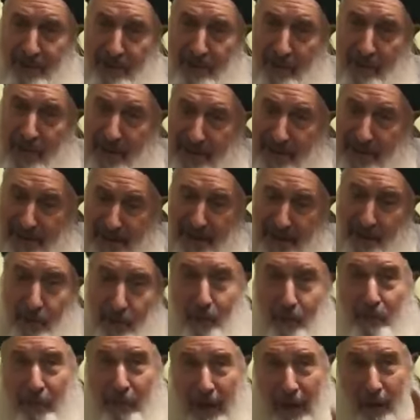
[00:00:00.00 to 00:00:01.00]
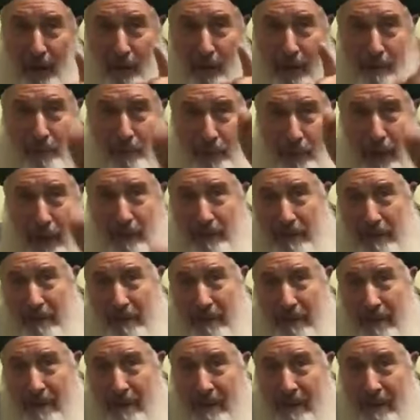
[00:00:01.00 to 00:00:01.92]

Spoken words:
We intend to follow our Prophet